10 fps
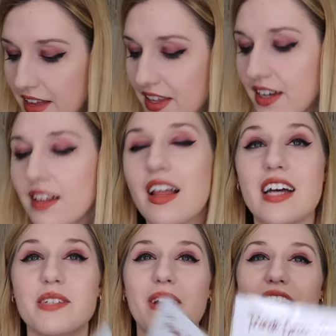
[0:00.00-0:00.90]
And then
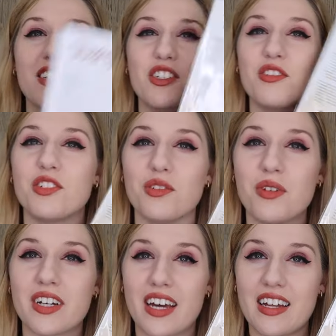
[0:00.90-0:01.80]
last but not least, you
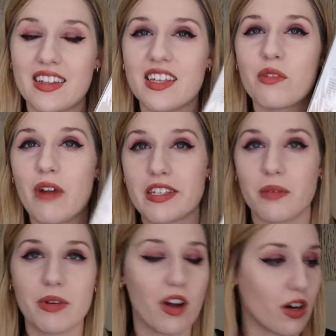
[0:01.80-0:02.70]
do get the
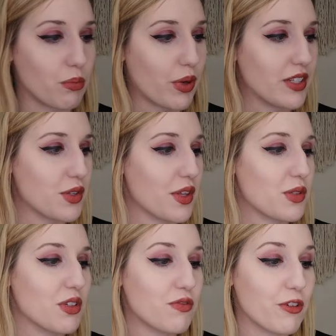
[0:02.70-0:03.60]
recipe art print. So
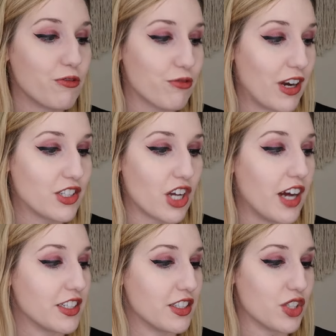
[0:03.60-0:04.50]
this one's for French
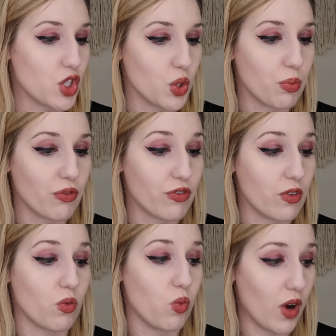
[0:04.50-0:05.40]
onion soup
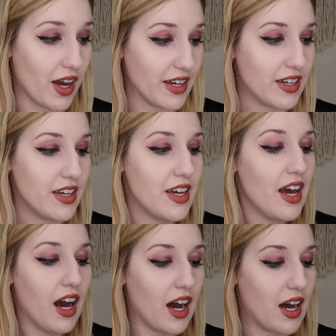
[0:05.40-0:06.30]
for one.
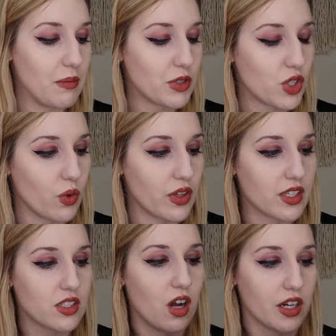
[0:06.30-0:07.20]
Um, so
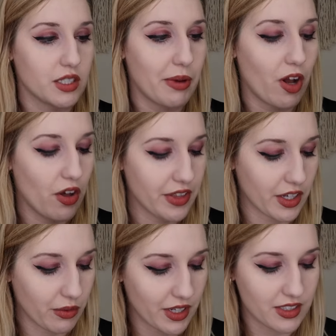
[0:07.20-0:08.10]
this talks about all the
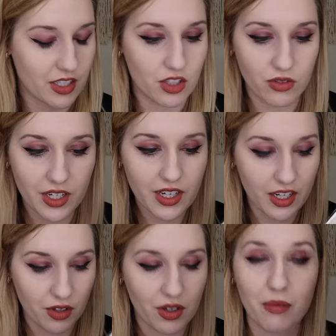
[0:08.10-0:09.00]
ingredients that you need,
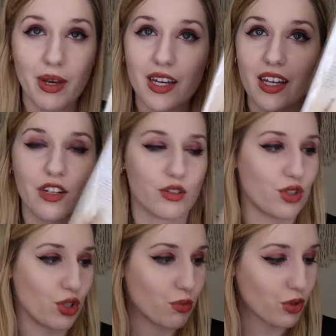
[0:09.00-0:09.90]
and you can make it in your
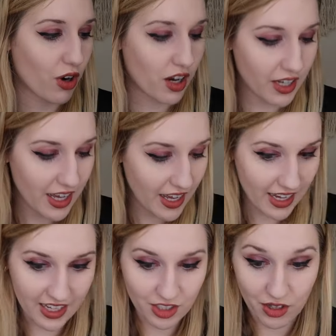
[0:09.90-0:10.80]
soup crock,
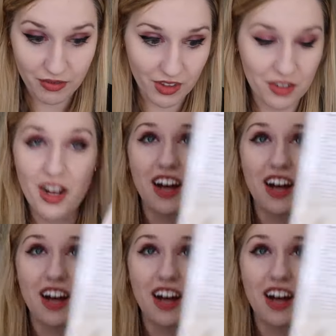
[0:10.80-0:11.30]
and you have the little